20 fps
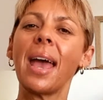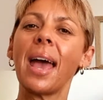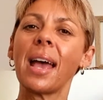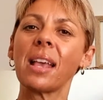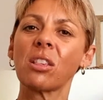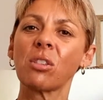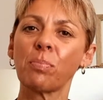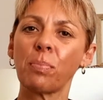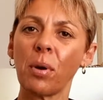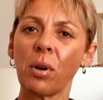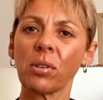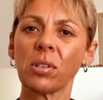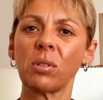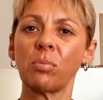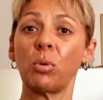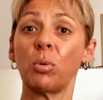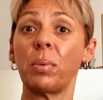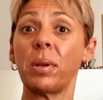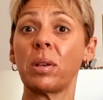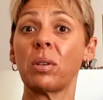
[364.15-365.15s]
as
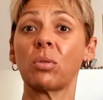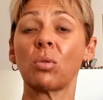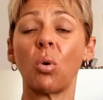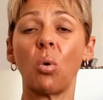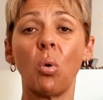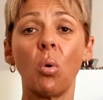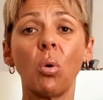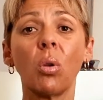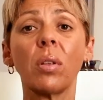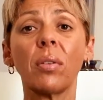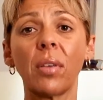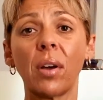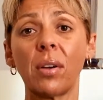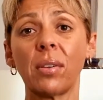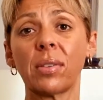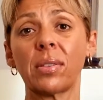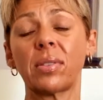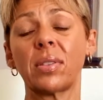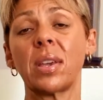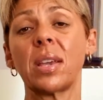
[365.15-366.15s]
possible, because all of
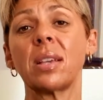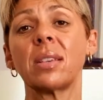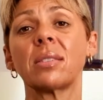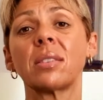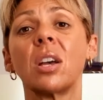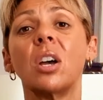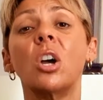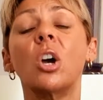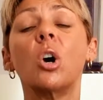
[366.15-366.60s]
those things